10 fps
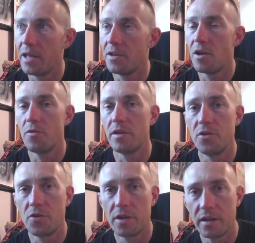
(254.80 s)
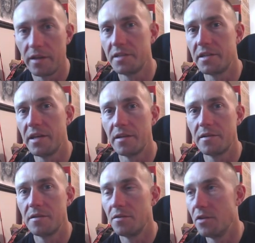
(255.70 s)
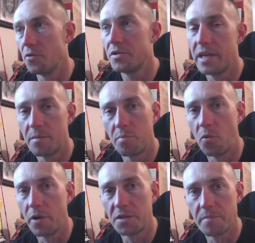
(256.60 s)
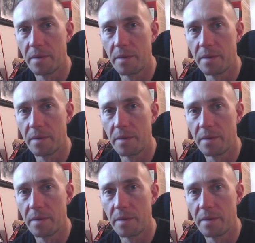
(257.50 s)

and know that you can at least get, 10 points,